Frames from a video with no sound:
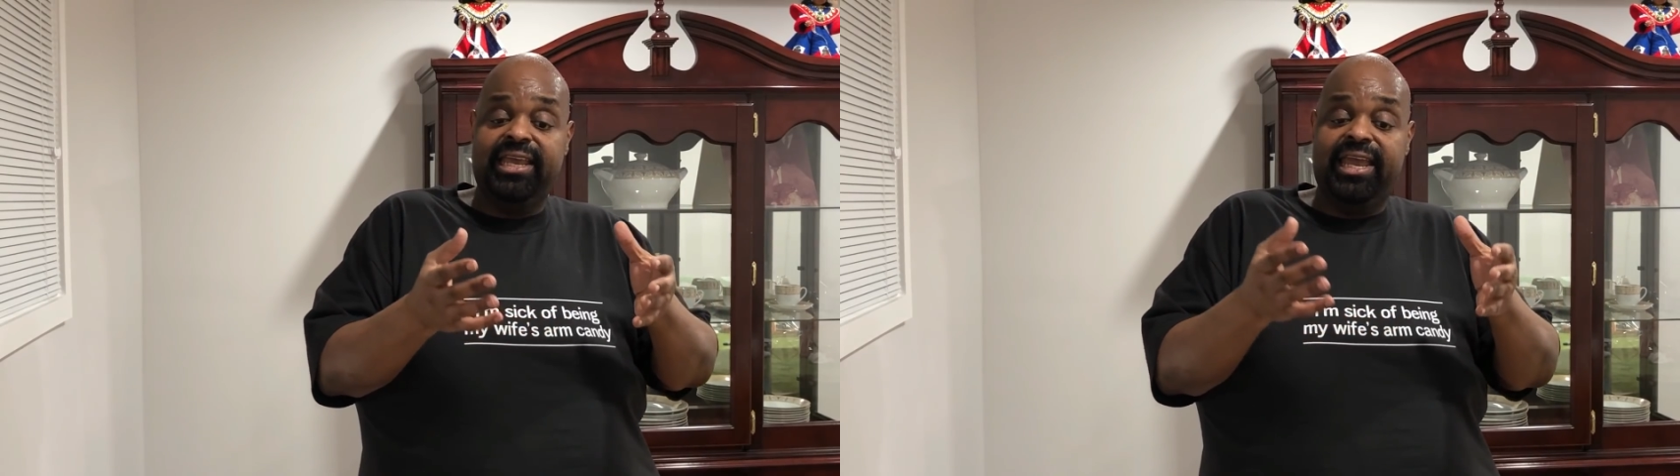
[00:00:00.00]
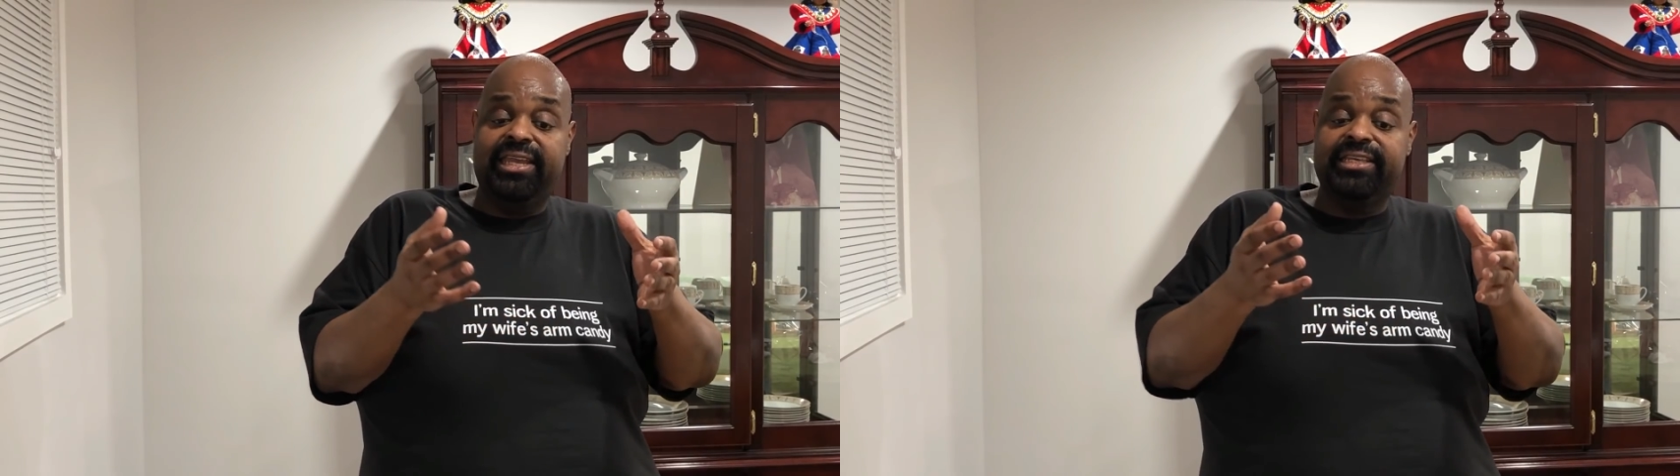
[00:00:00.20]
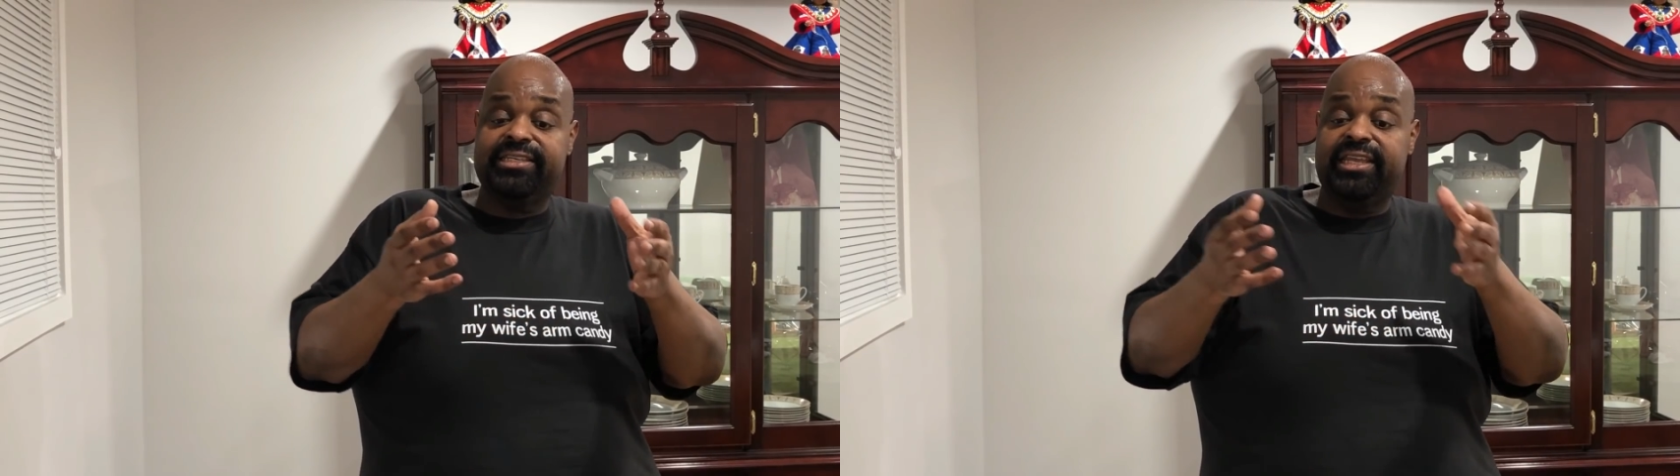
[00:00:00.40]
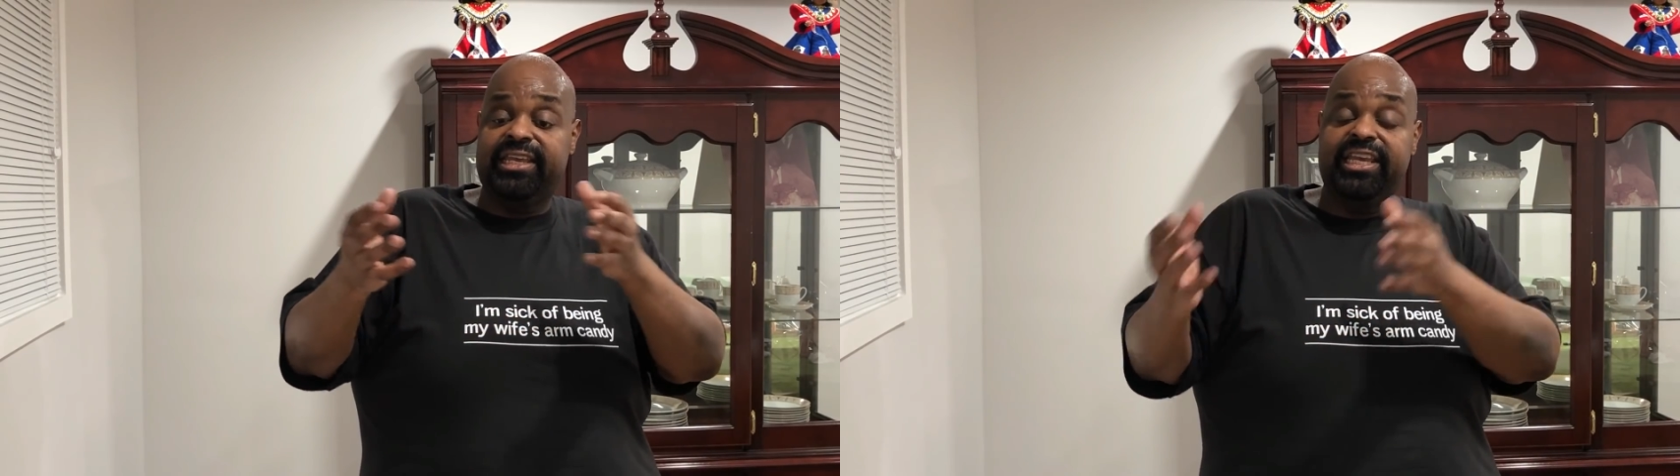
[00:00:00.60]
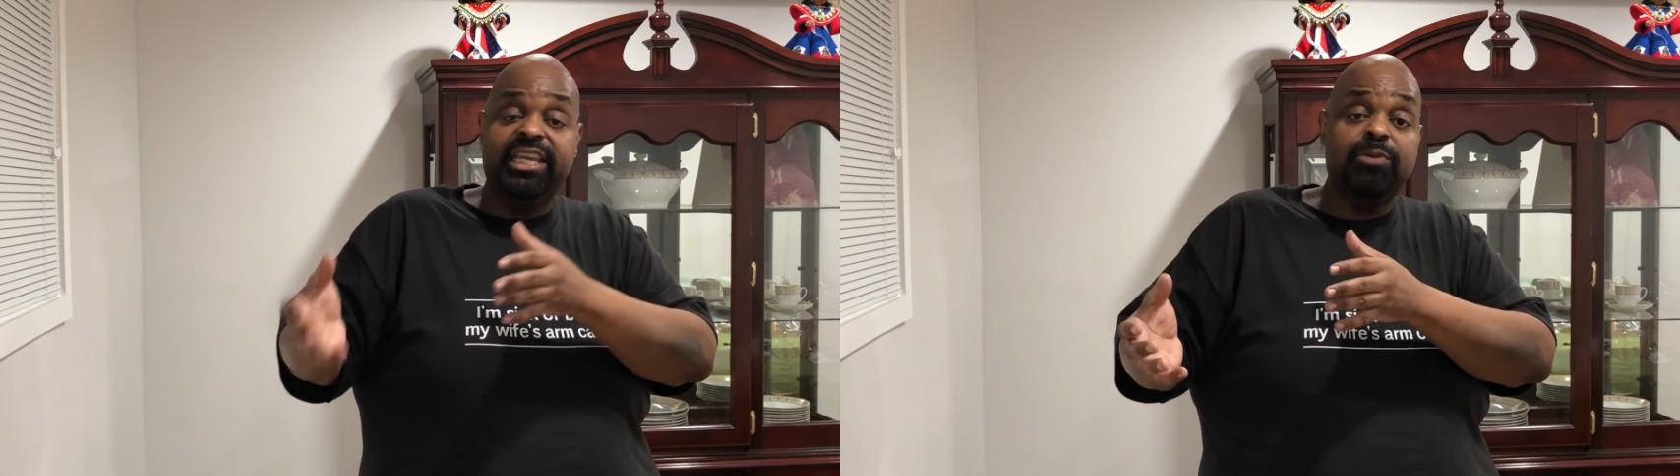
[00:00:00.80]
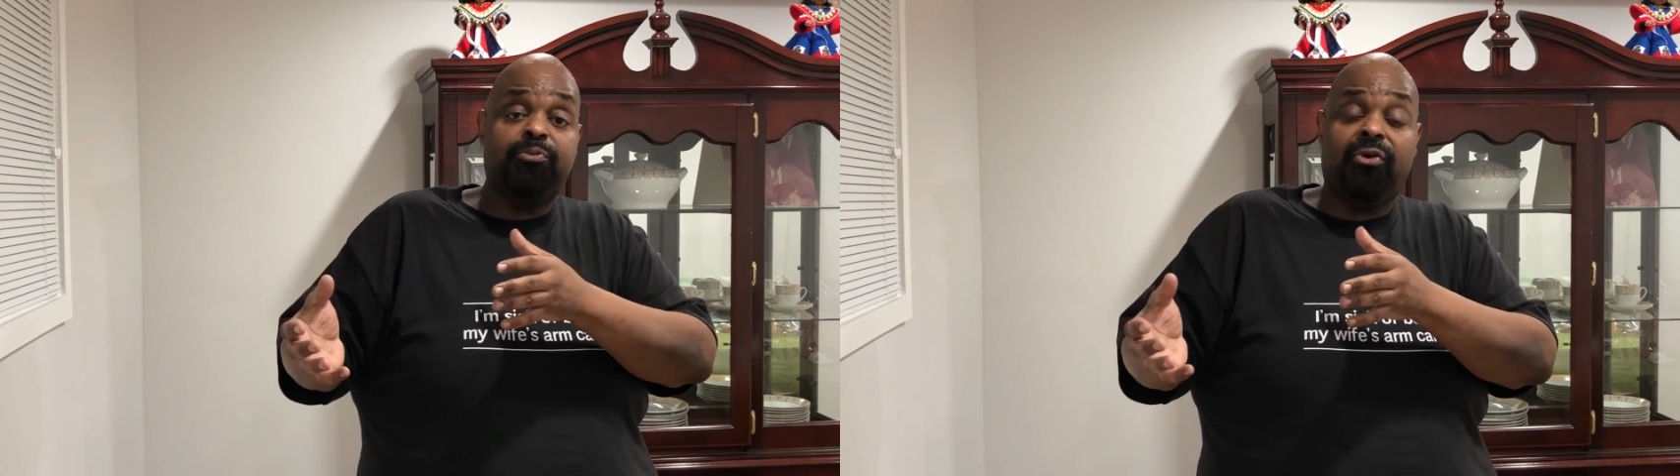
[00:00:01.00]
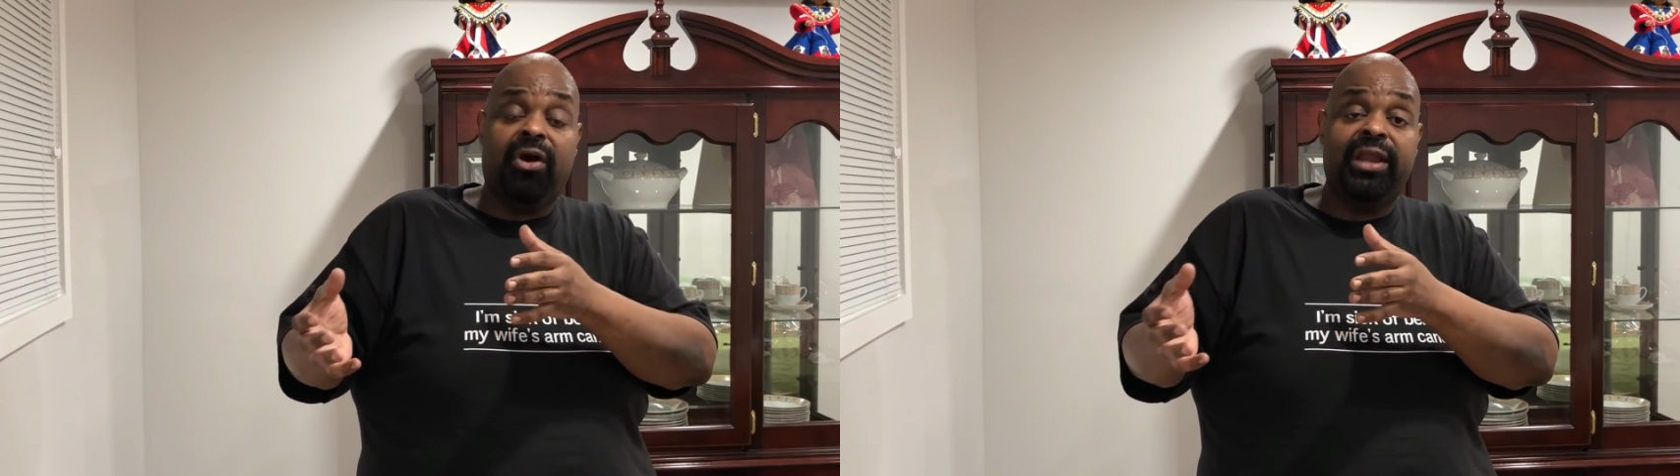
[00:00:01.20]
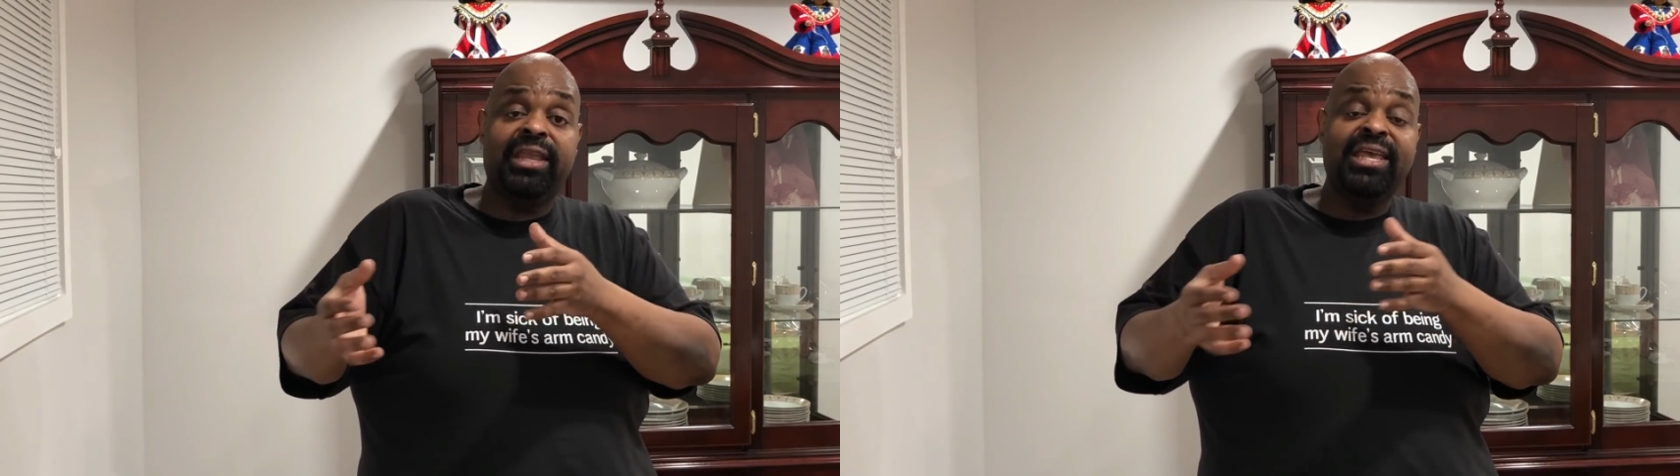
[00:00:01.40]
and it's the eating part